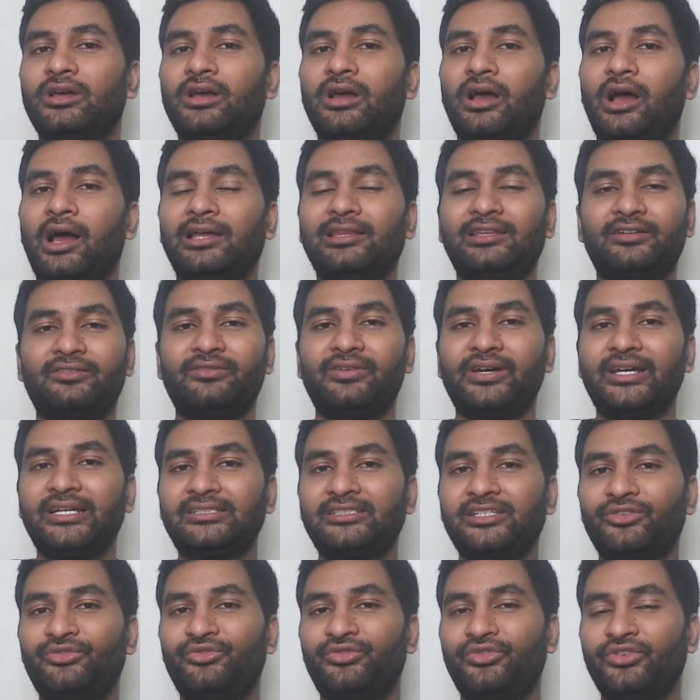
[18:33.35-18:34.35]
Otherwise,
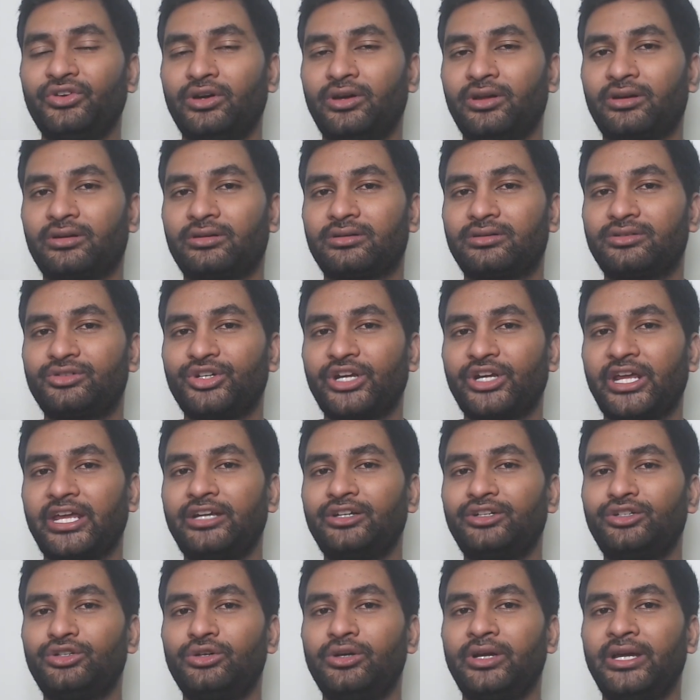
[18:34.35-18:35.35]
if you are trying
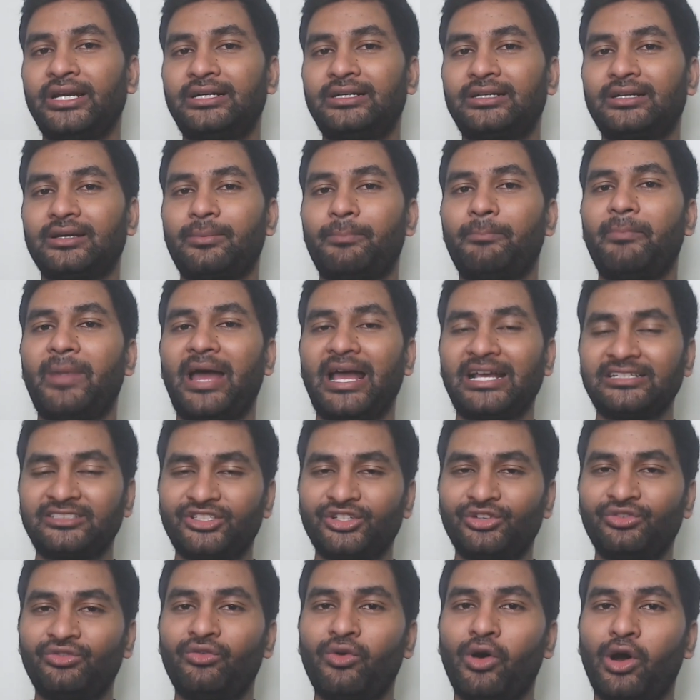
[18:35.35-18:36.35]
to hit
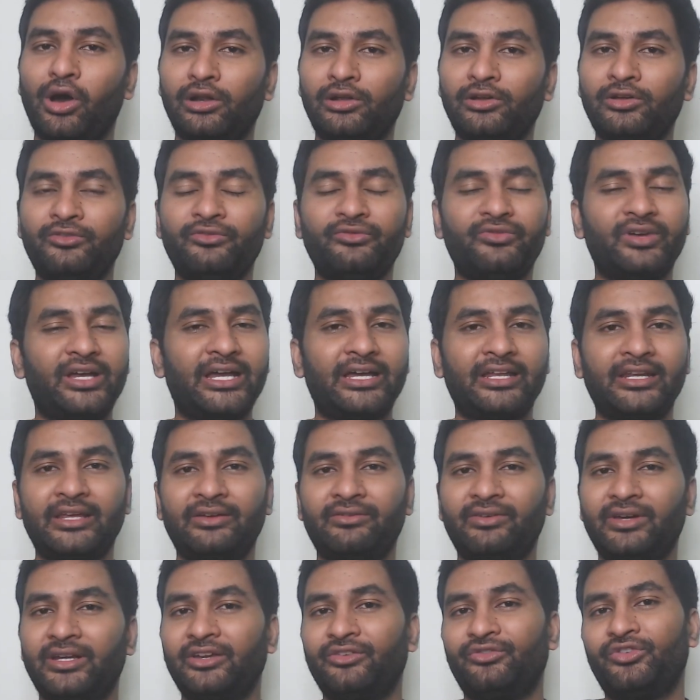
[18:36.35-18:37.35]
massive volume, where
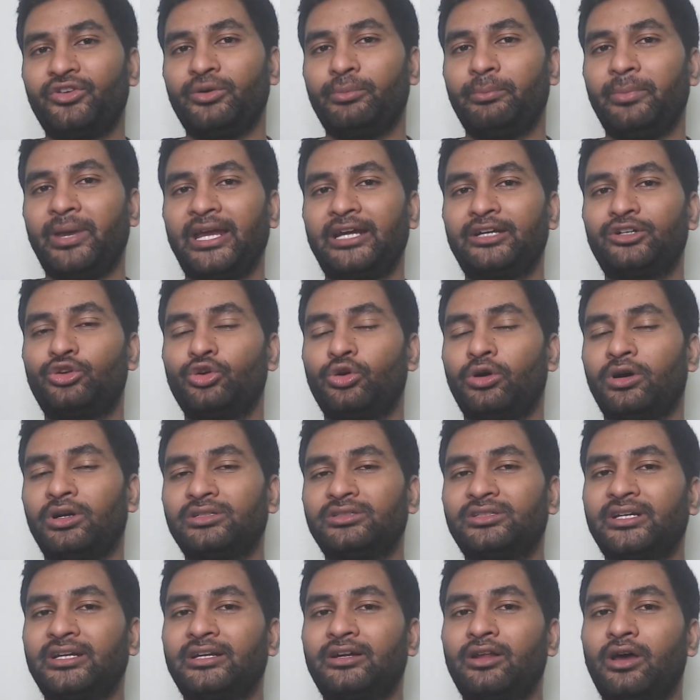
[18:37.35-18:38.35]
even if you make $2 or
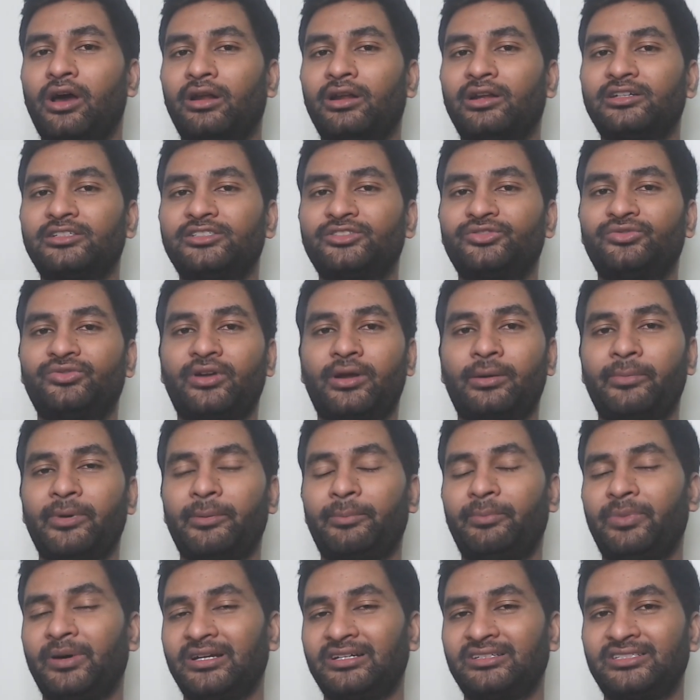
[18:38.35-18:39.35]
$3 from a
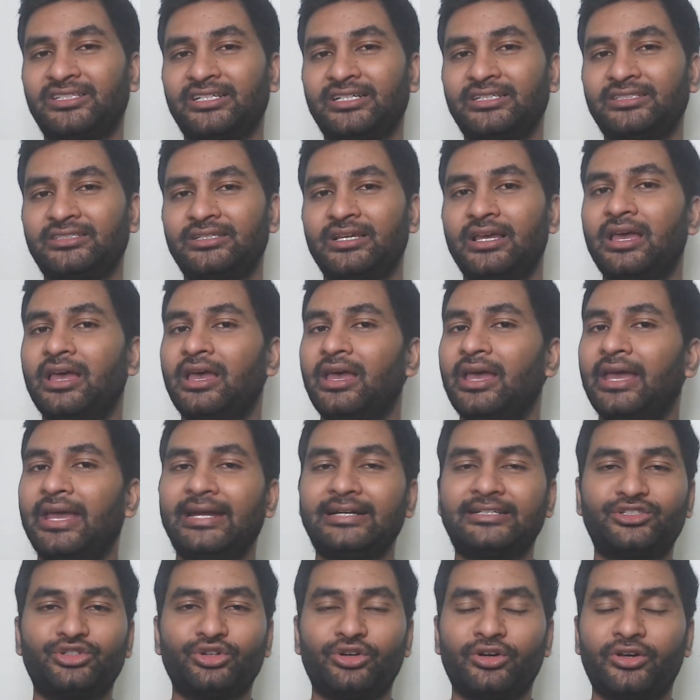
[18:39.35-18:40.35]
purchase,
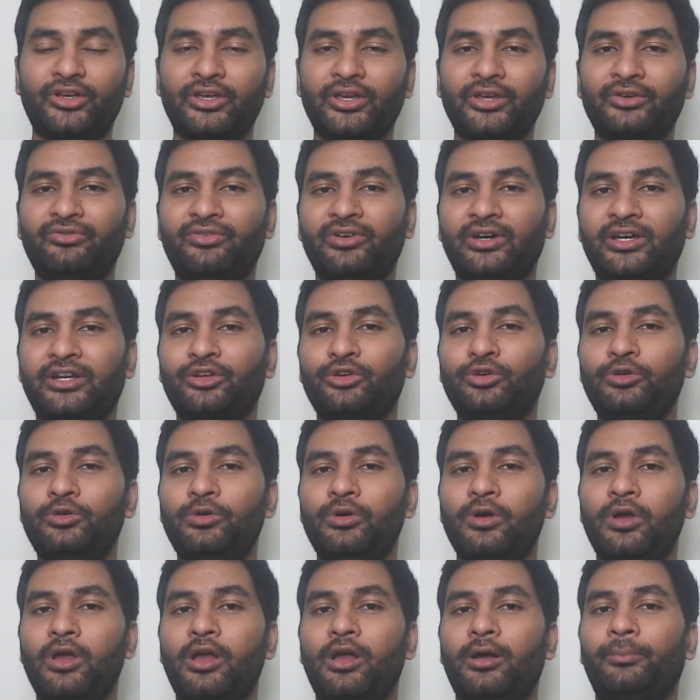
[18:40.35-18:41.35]
it's okay for you,
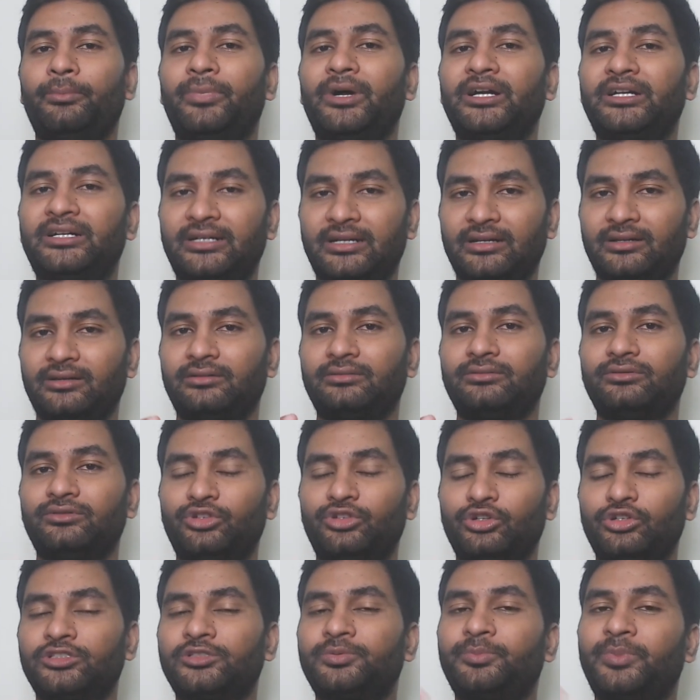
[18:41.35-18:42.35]
but
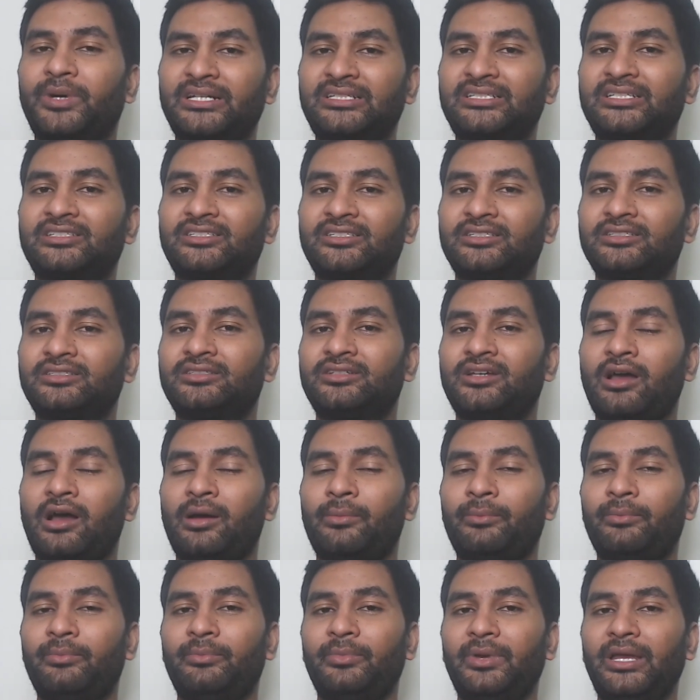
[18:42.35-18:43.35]
those purchases
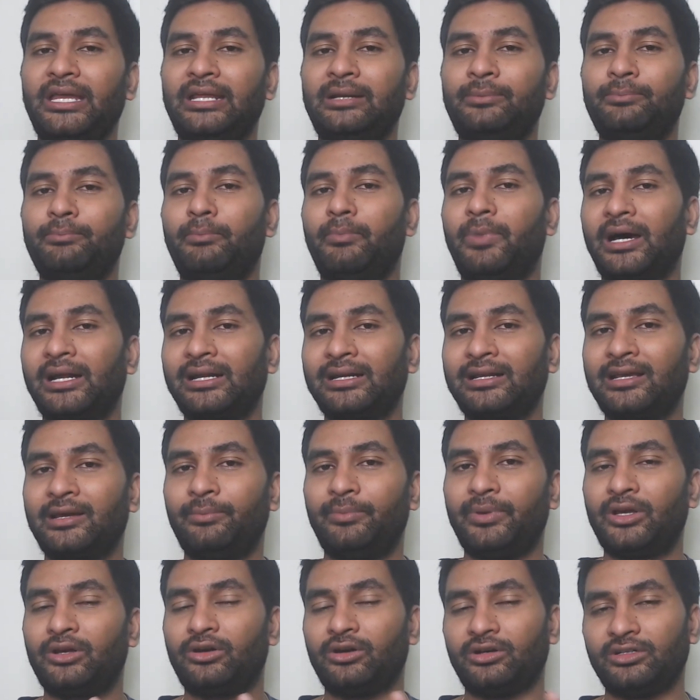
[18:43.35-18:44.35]
come in bulk
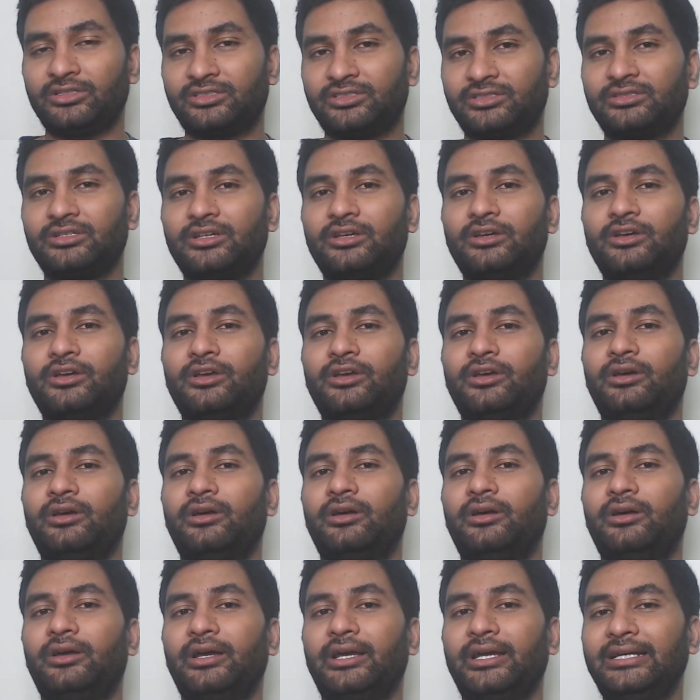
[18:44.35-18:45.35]
because
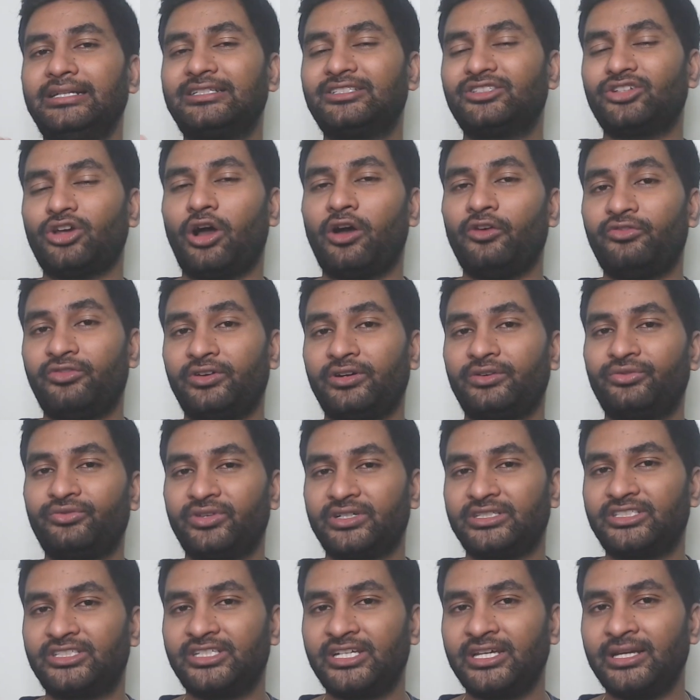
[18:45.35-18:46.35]
it's offered for
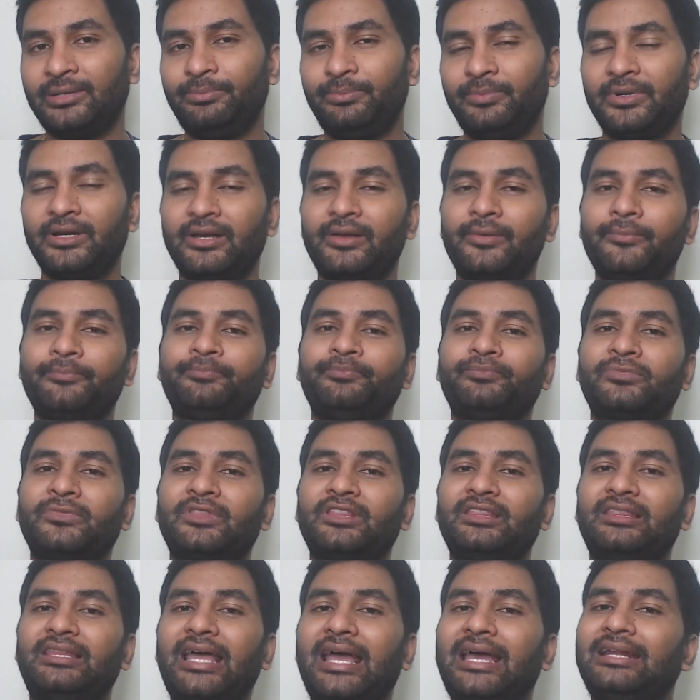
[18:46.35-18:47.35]
cheap,
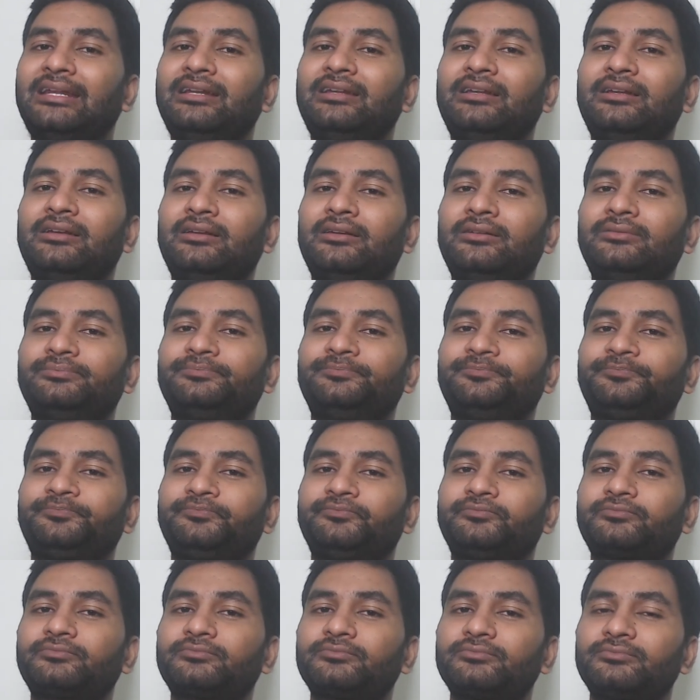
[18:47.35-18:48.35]
then
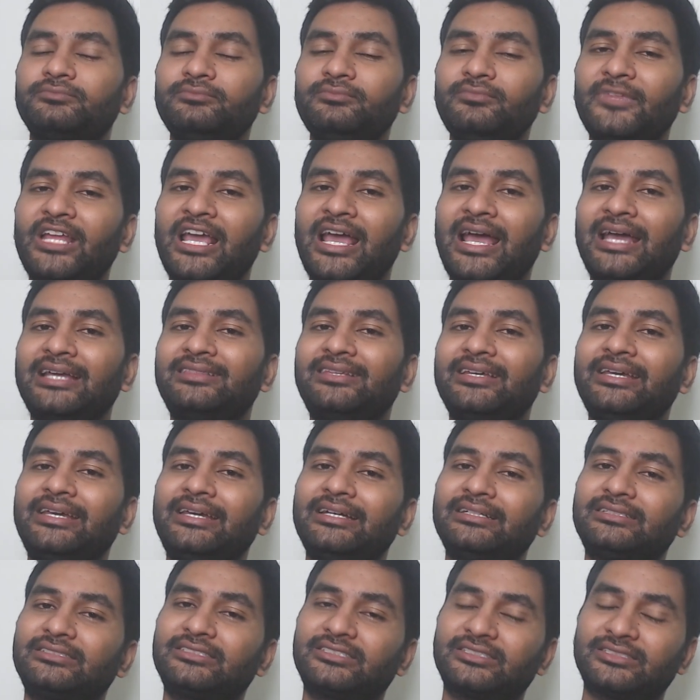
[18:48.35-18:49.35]
I think
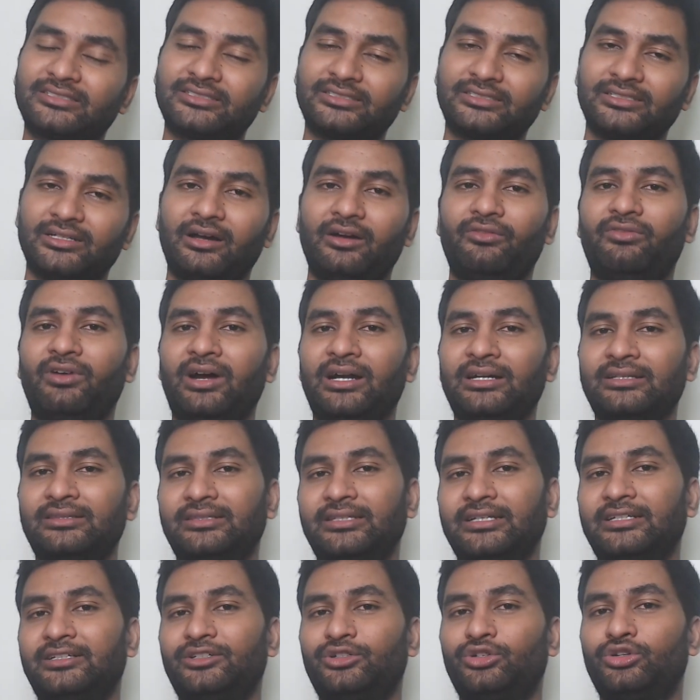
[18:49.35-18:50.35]
it's worth
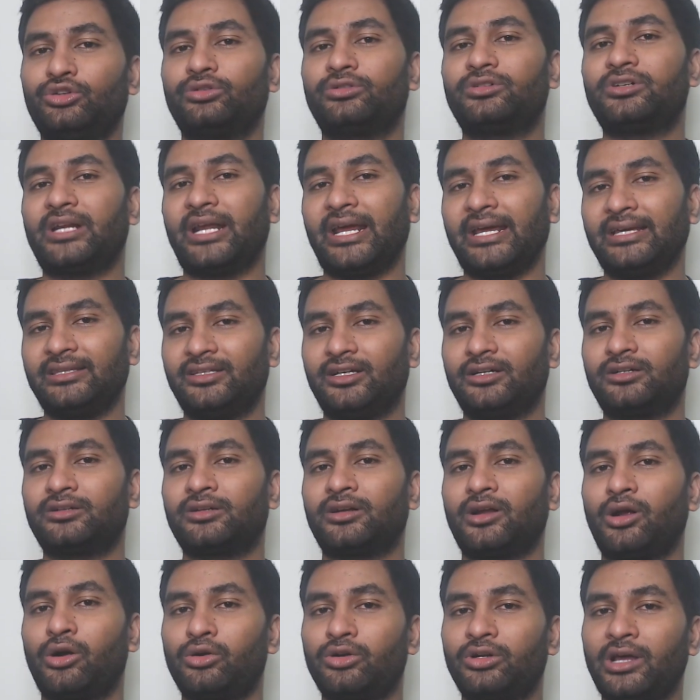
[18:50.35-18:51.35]
it to try that
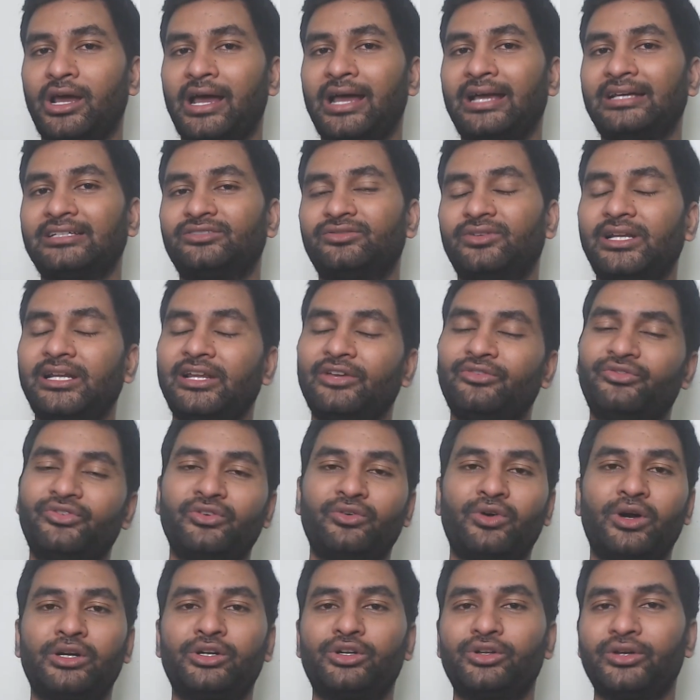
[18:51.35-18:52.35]
route as well if you
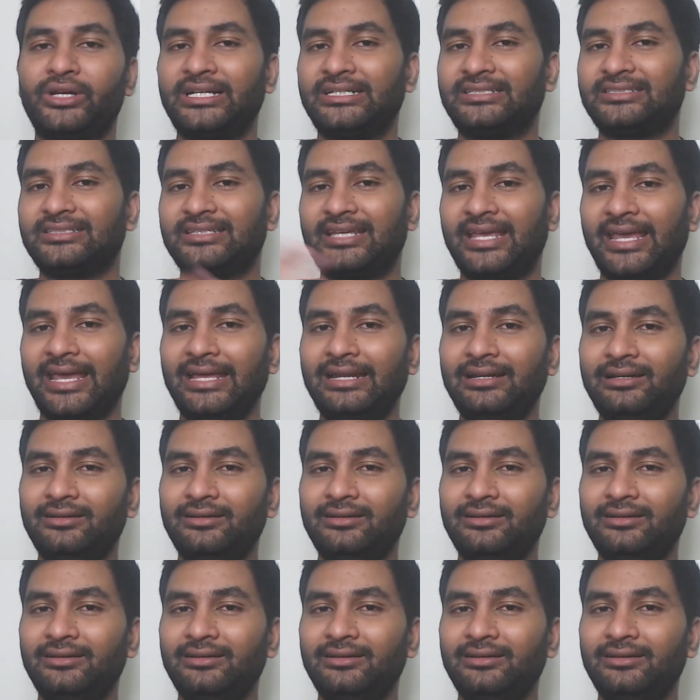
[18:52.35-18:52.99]
want to hit scale.